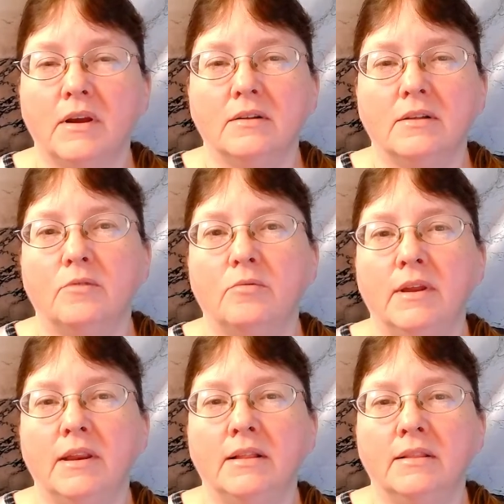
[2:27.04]
like
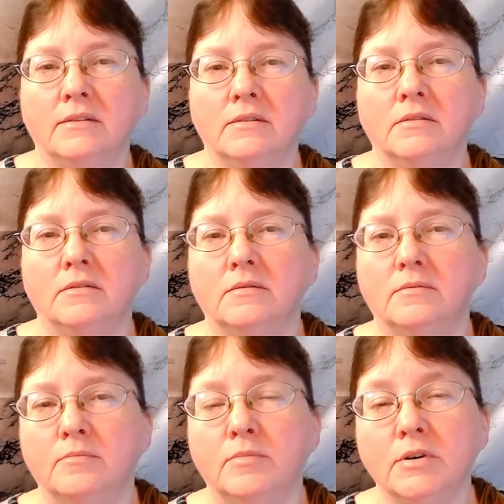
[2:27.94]
reading little
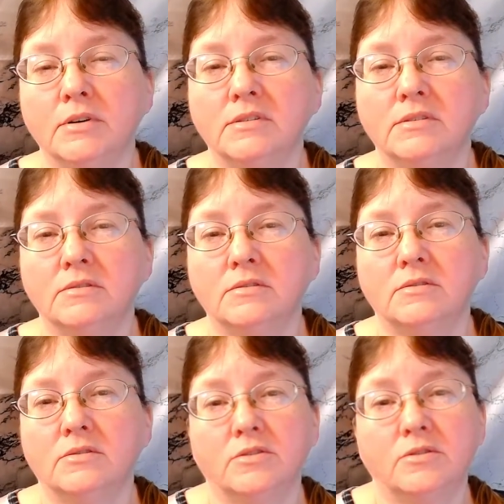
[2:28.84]
books,
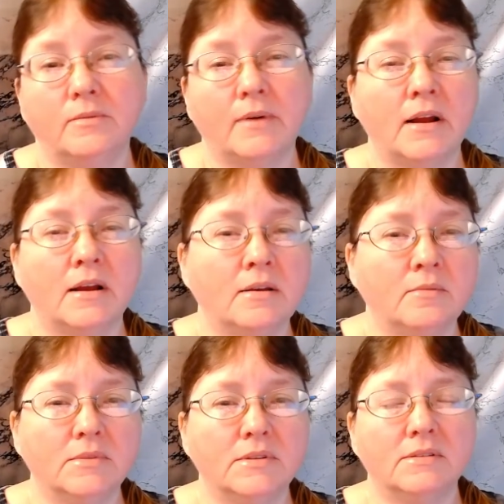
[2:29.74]
nursery
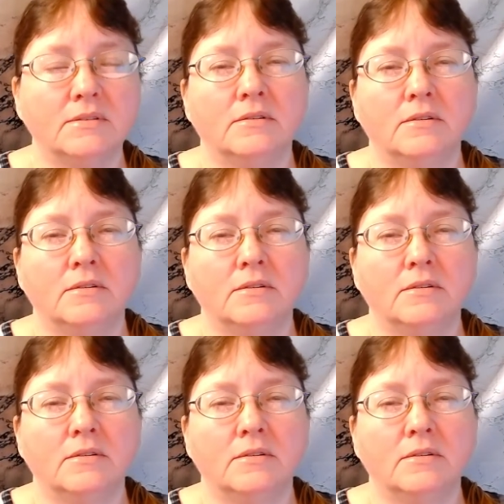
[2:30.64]
rhymes,